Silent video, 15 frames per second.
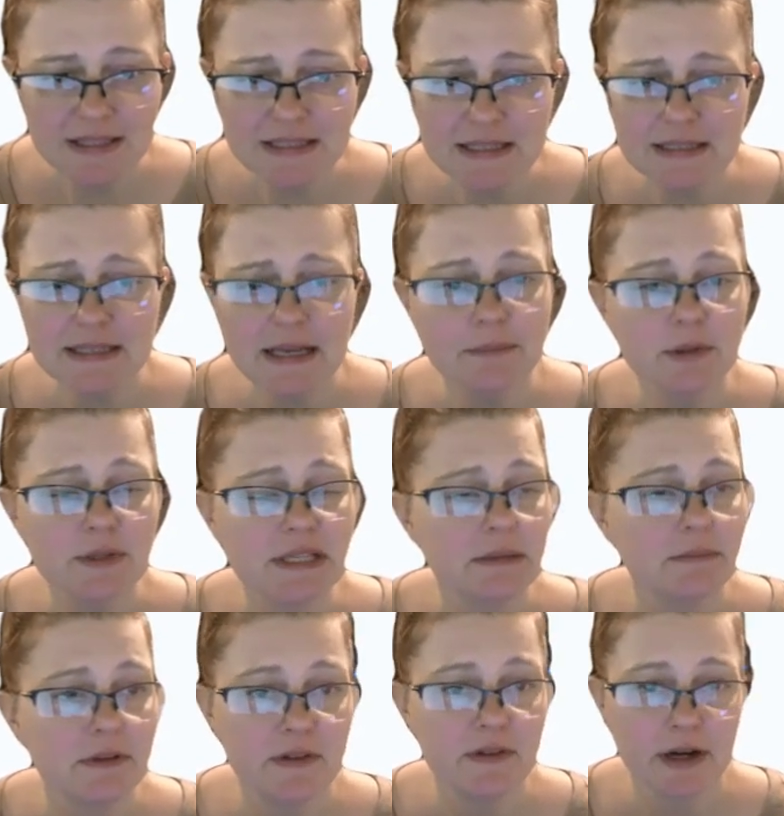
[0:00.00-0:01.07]
These examples
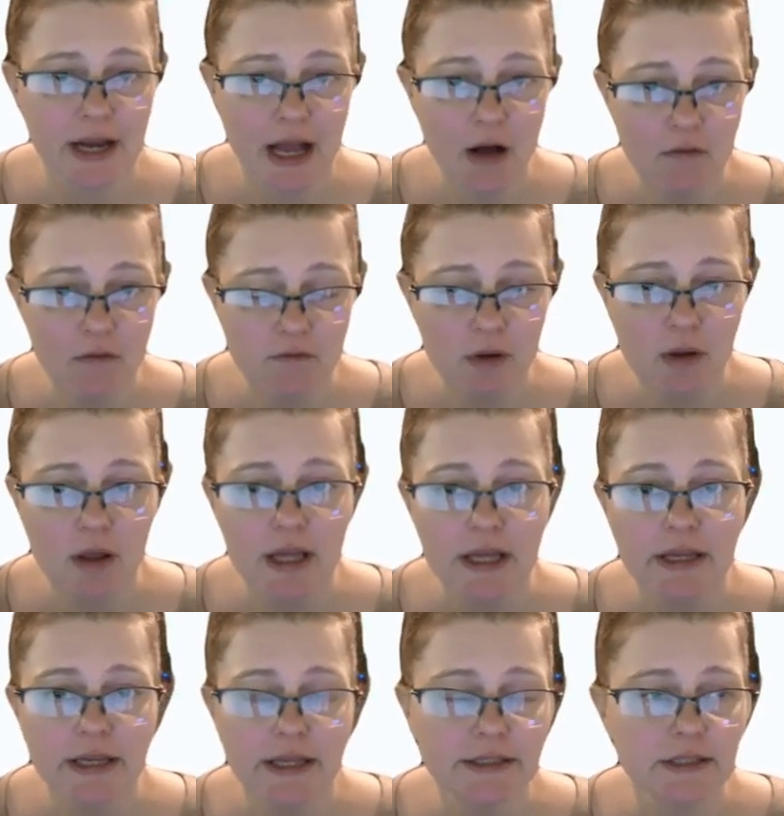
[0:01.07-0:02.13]
can be very helpful
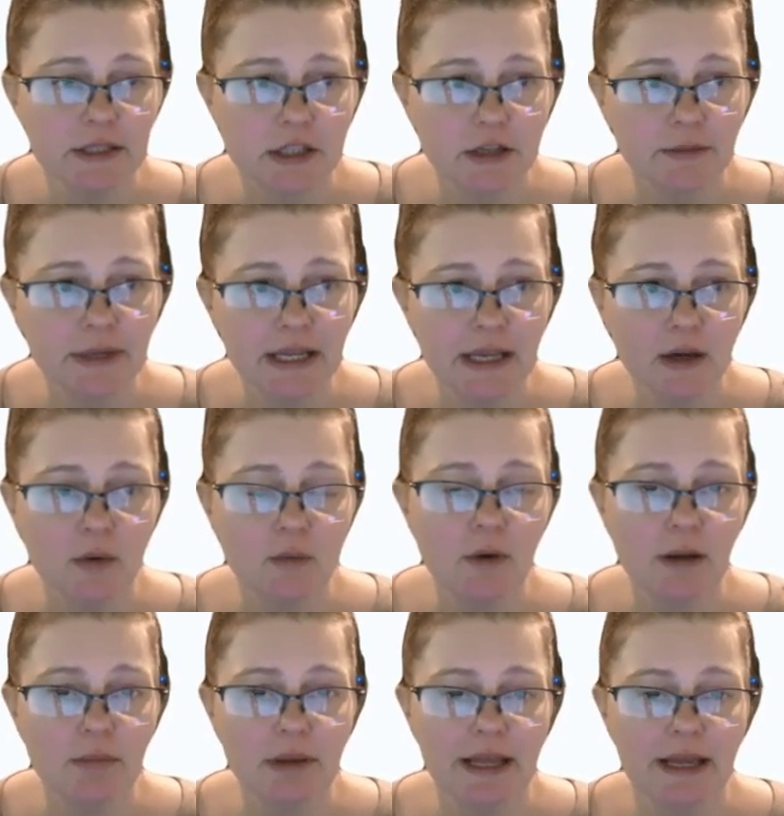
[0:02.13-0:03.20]
in determining
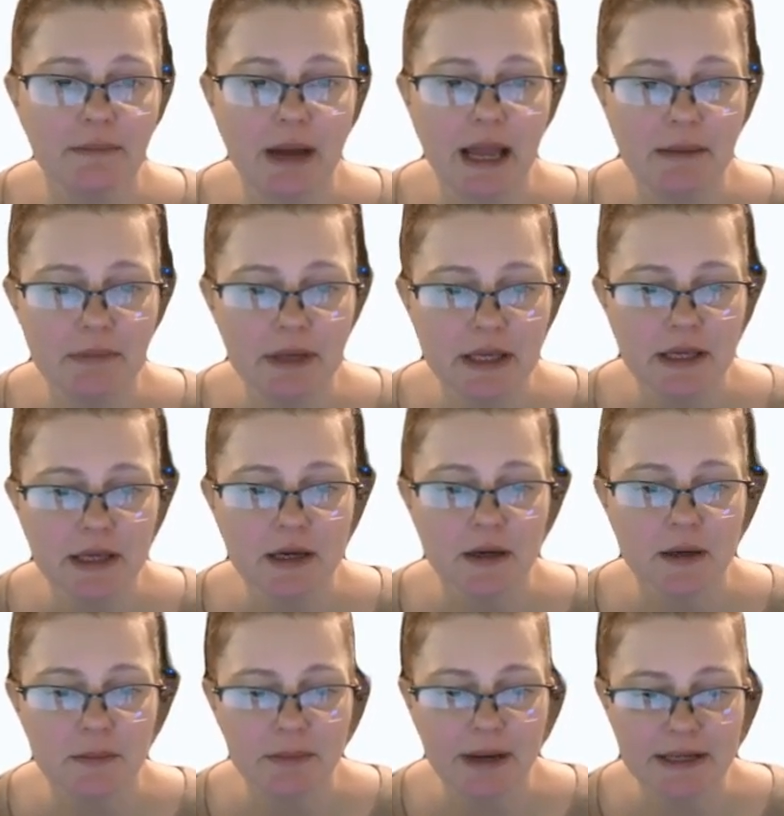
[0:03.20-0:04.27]
what plan might be
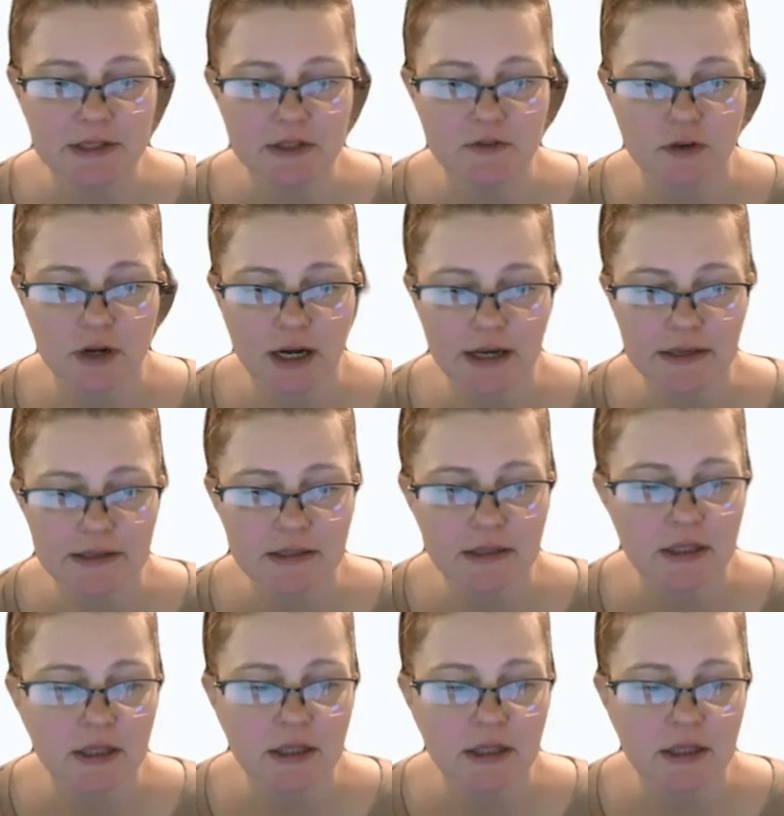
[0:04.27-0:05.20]
best for us.